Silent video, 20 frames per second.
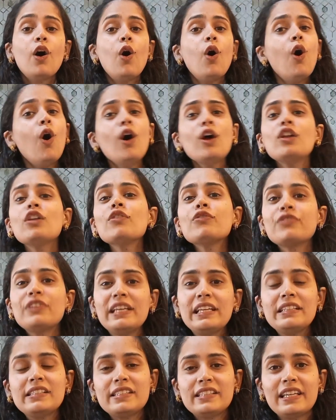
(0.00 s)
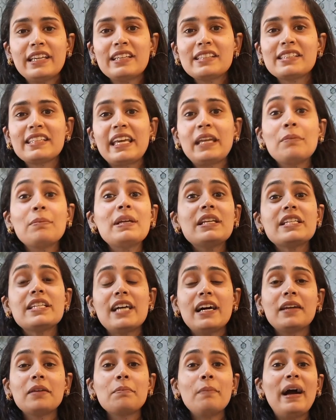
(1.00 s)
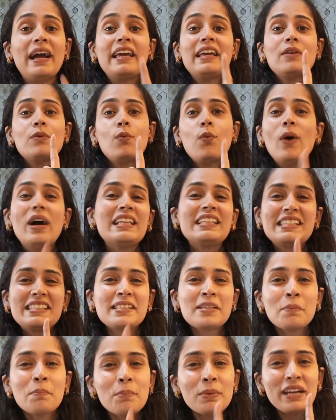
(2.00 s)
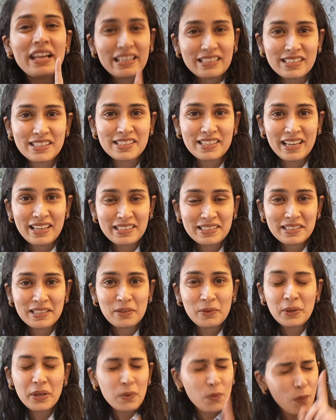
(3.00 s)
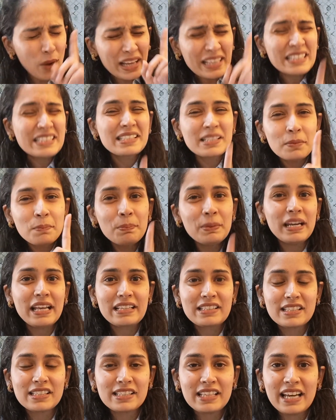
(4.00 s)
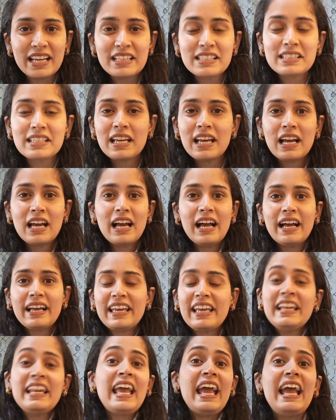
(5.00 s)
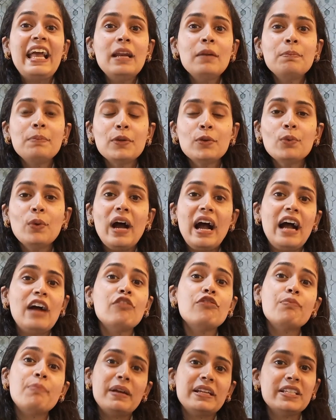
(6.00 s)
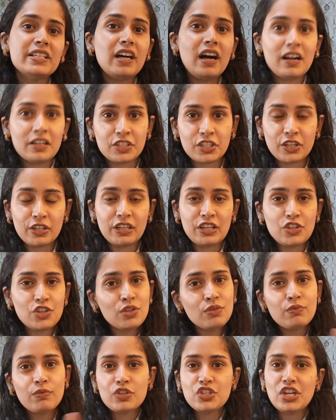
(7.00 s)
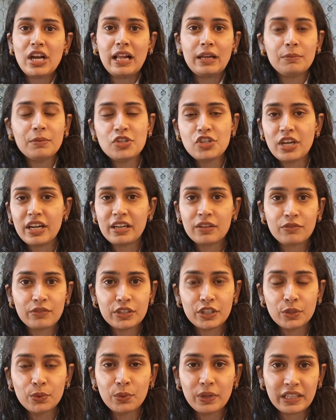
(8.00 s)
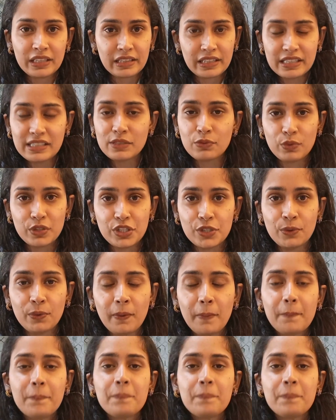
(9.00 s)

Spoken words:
all of these things can be done by one simple exercise. Okay, one simple exercise can help you have better articulation, which I'll be sharing with you in this video.